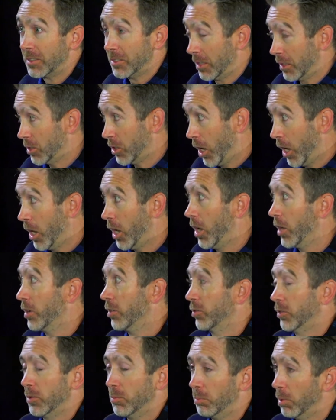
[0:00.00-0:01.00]
a ton
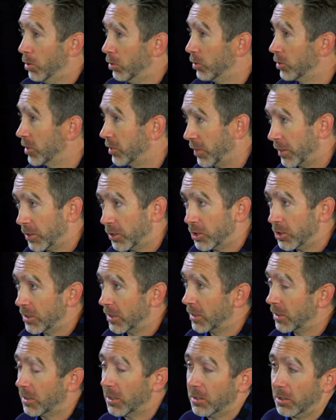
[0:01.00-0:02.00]
of compulsive
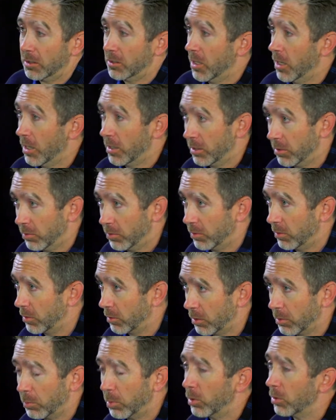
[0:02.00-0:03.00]
energy and a ton of
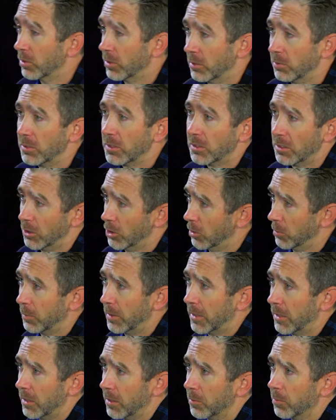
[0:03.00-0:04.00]
compulsive decision
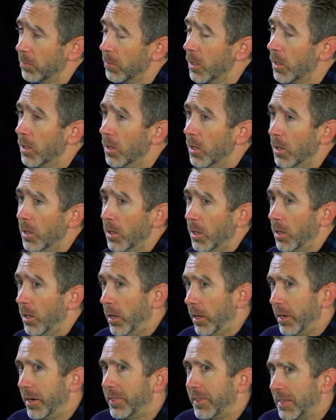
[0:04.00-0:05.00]
making.
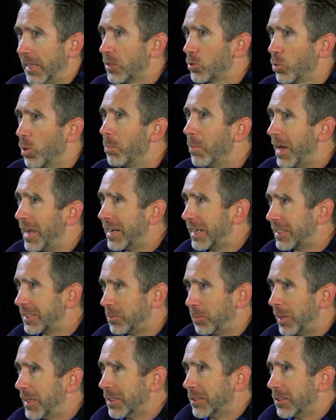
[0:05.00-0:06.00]
And I think that's where
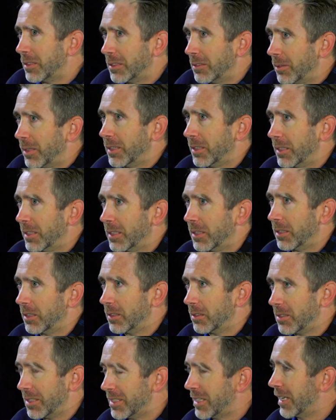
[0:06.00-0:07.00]
medicine, right, like,
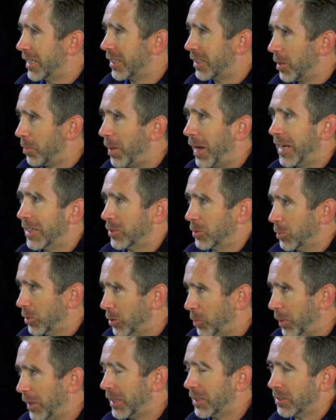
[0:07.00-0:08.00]
is intended to buy some
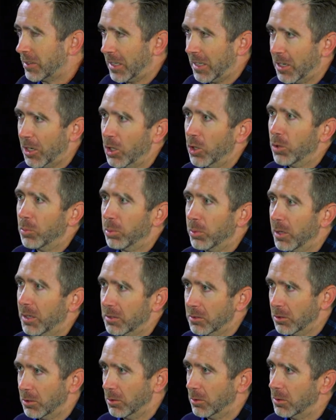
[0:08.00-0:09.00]
space to help
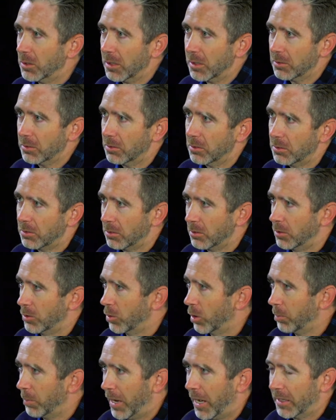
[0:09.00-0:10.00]
attune us
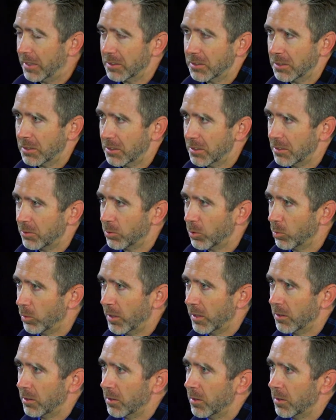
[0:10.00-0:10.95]
to our bodies in a different way.